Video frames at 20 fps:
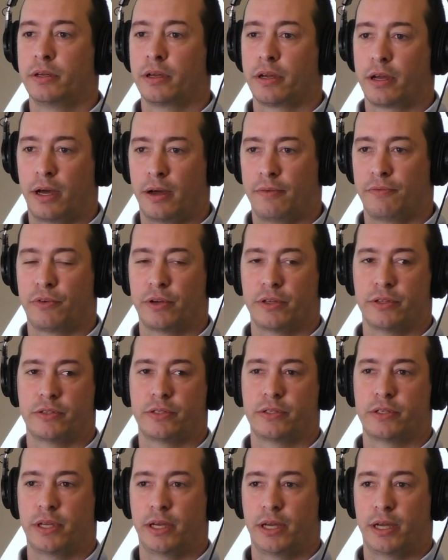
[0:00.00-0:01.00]

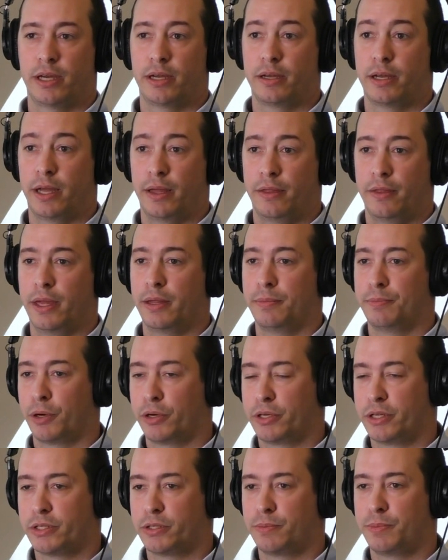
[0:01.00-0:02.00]
conference and
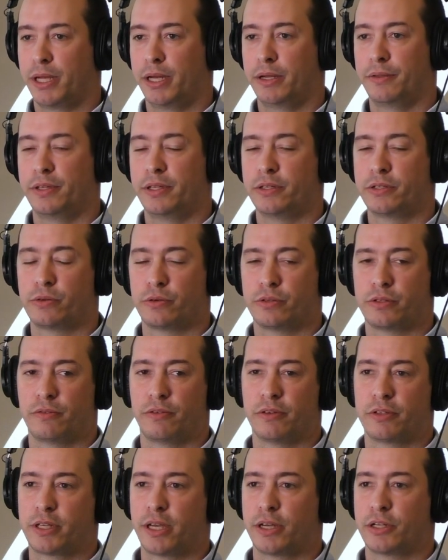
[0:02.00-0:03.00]
participate in these sorts of
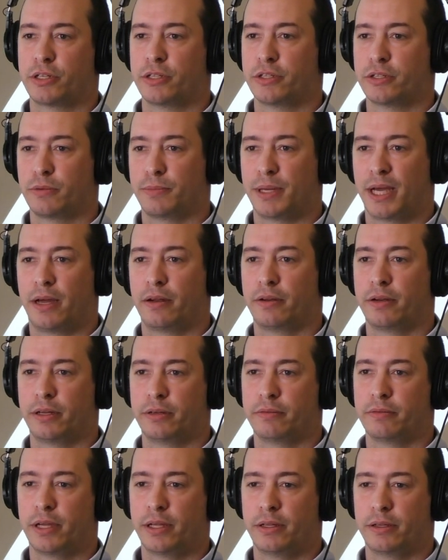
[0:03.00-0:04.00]
discussions about
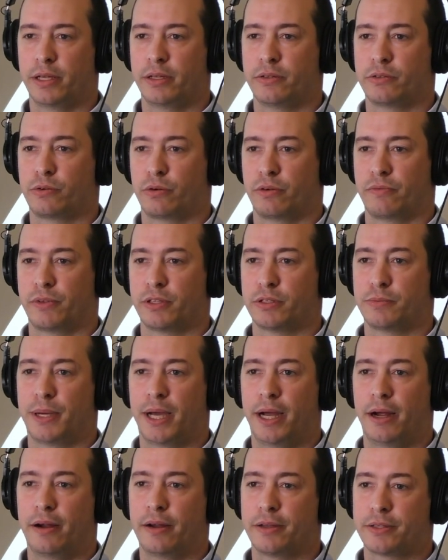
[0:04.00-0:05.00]
and sort of
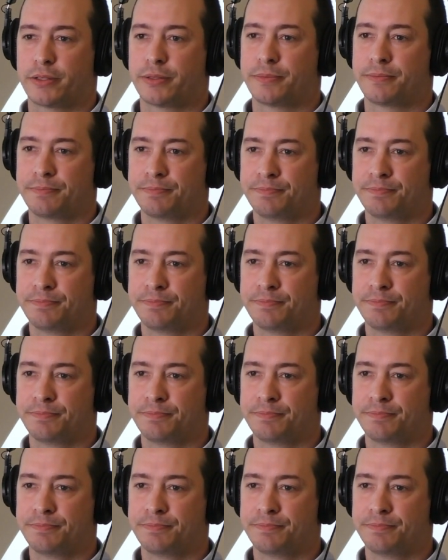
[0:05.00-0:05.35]
inspire us.